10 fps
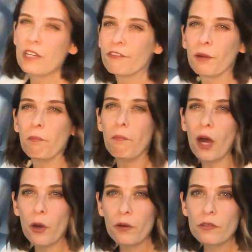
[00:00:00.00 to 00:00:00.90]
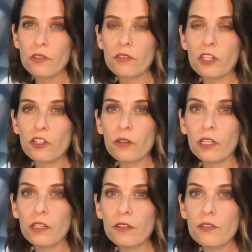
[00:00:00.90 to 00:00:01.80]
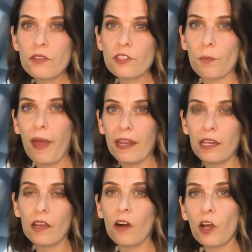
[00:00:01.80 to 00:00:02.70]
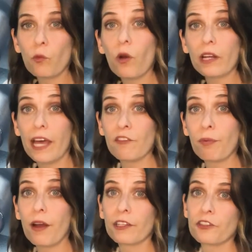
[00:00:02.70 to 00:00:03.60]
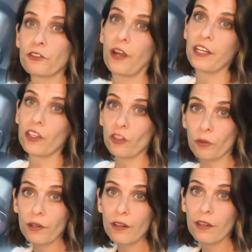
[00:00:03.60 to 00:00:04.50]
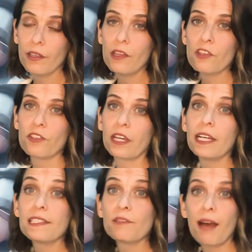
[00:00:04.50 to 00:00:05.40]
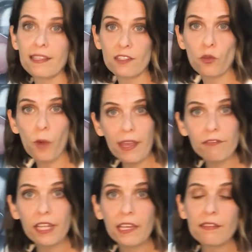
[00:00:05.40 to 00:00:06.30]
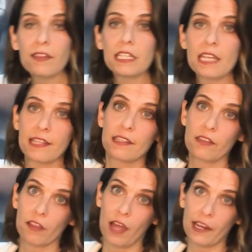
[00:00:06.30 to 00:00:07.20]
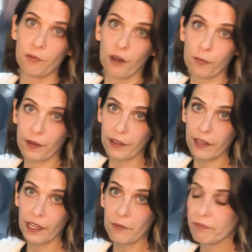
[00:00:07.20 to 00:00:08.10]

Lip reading: different modes that you can use depending on what kind of product you're trying to cure. So that customizes the wavelength and the intensity of the light appropriately.